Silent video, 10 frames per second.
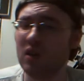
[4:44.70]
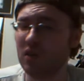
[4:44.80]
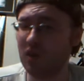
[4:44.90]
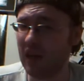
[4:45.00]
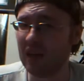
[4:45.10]

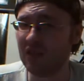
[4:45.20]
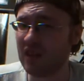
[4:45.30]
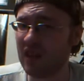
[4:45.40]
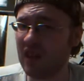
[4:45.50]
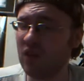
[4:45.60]
at
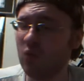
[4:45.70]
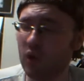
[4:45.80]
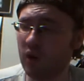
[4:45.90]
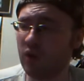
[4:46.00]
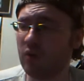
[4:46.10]
the end
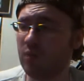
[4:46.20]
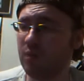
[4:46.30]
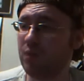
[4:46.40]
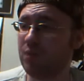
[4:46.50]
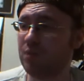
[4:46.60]
where
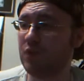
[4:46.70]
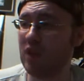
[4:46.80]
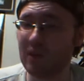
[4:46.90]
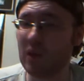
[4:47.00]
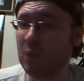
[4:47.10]
you
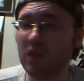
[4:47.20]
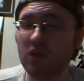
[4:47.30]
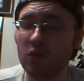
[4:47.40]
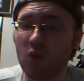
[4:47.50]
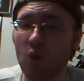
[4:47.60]
have that piece
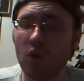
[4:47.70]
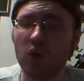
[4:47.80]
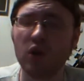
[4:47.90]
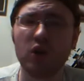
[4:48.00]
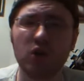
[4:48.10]
of score
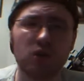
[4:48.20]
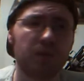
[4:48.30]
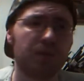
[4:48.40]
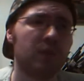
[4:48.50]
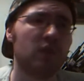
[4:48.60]

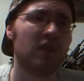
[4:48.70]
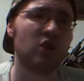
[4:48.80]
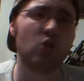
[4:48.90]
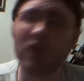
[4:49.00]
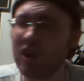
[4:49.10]
that
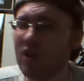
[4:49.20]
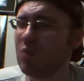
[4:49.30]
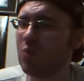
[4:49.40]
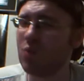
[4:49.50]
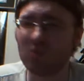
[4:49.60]
you
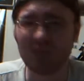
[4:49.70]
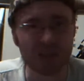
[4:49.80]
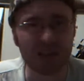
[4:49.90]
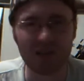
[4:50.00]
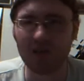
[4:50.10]
hear like
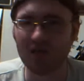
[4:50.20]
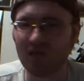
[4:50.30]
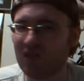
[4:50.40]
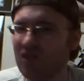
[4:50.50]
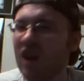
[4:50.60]

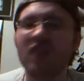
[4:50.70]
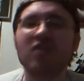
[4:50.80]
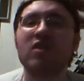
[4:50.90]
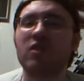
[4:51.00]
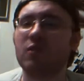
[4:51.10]

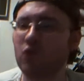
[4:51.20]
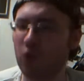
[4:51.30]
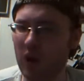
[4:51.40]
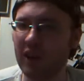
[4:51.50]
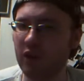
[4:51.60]
tons of
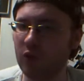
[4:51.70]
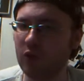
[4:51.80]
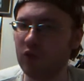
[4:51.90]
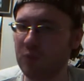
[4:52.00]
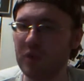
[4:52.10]

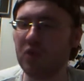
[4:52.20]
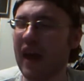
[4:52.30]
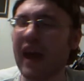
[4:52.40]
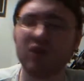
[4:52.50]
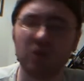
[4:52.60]
trailers, especially
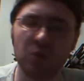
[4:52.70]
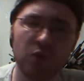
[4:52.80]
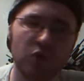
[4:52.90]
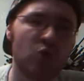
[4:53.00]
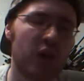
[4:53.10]
action
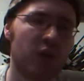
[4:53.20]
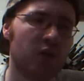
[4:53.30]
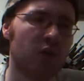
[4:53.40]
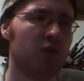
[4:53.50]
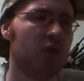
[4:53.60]
movie
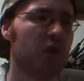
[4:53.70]
trailers.